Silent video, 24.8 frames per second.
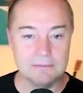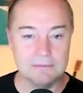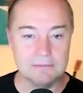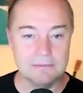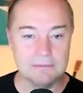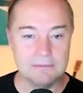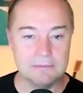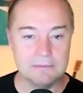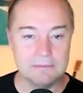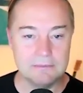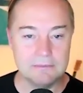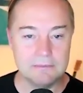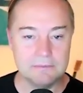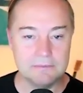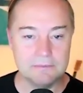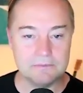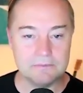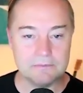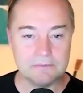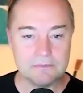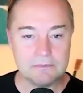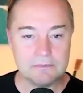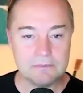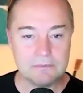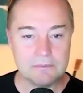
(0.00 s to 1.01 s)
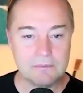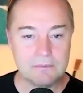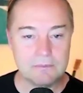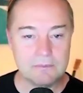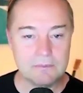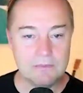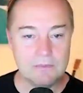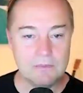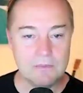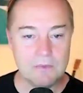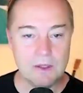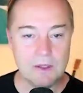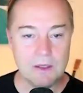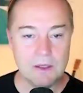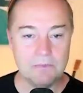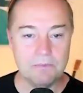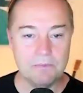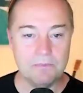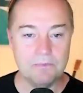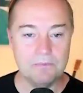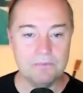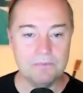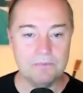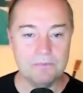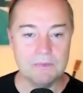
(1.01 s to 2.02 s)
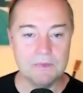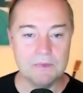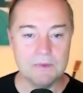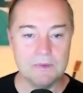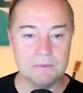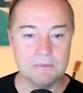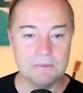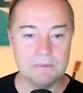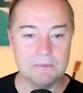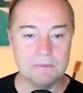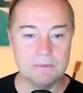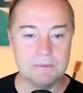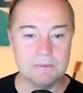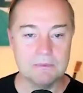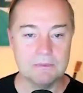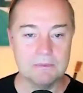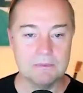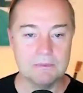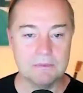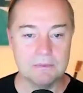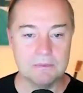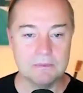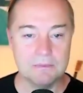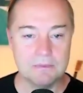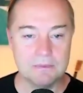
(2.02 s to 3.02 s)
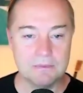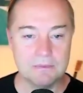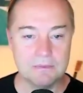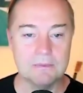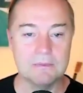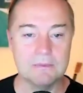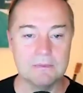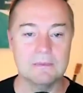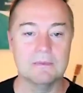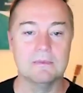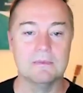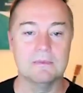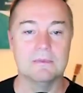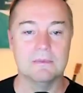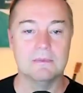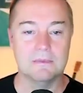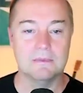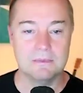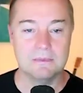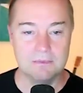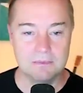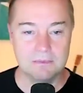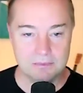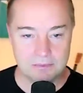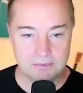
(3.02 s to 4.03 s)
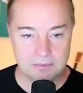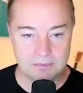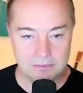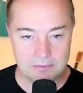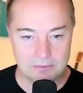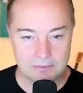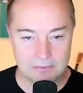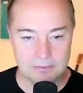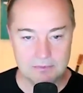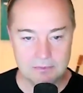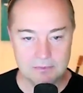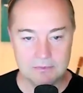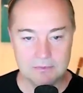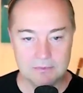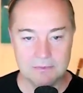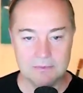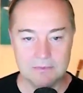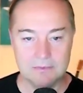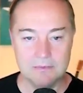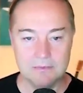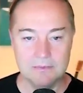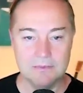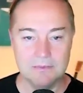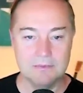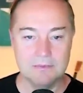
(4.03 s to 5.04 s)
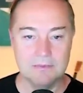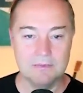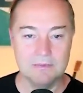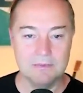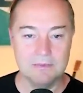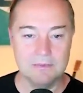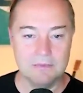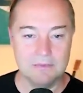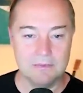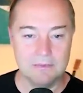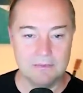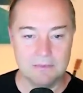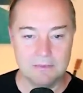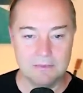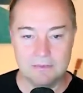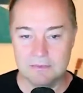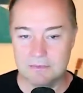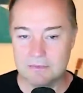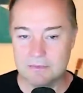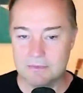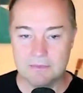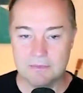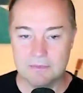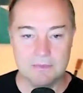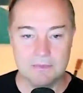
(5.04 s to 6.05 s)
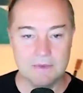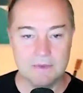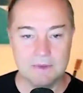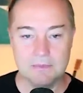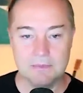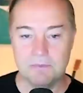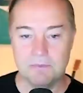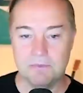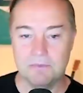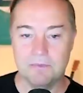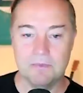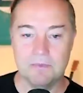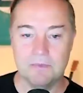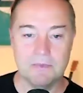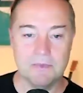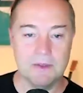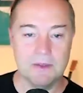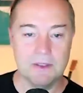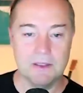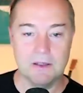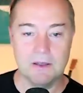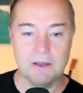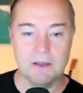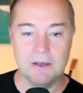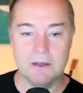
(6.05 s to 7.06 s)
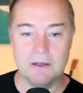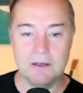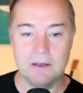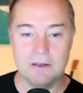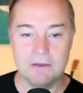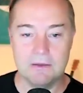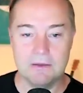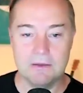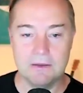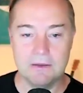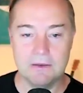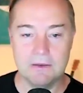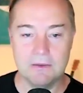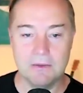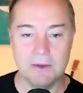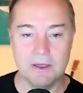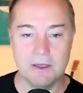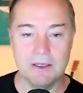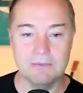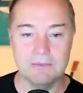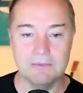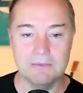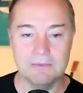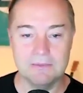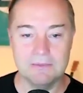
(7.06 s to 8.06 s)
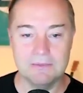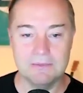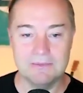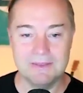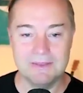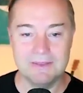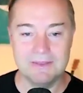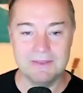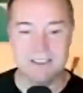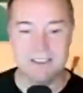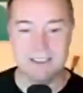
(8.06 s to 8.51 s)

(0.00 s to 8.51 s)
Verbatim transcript: Let's just say they're going to put in $2 million at an $8 million pre-money valuation. Okay. Isn't that great?